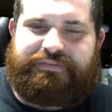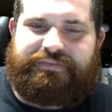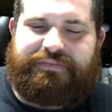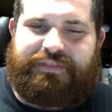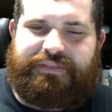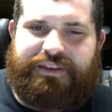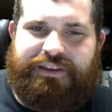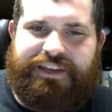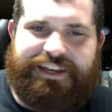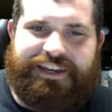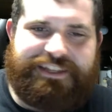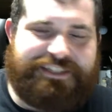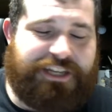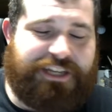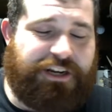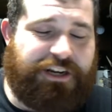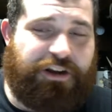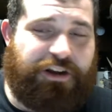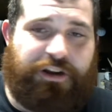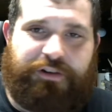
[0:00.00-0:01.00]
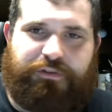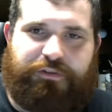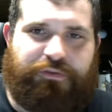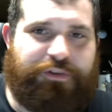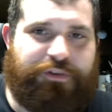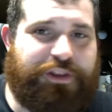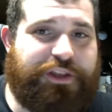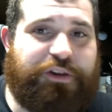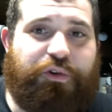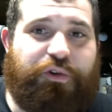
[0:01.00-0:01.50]
yeah, he's got a
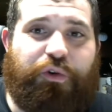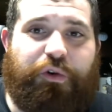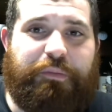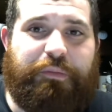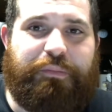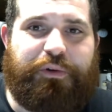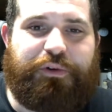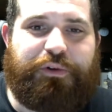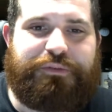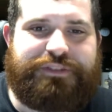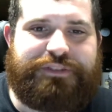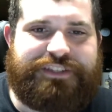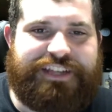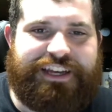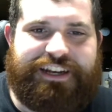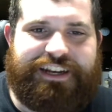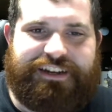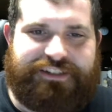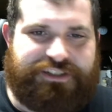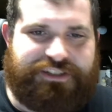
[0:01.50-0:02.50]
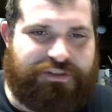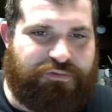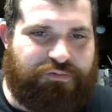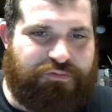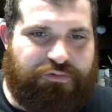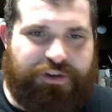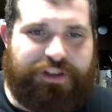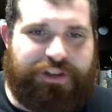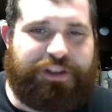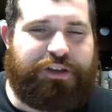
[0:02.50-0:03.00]
really cool move set, just a
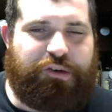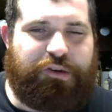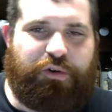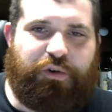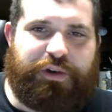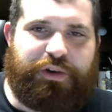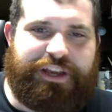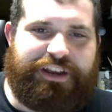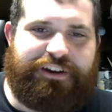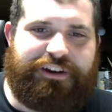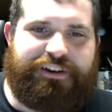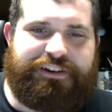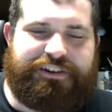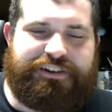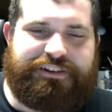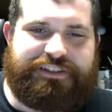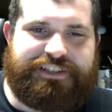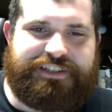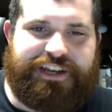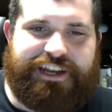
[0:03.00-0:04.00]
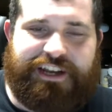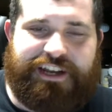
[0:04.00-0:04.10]
really cool character design.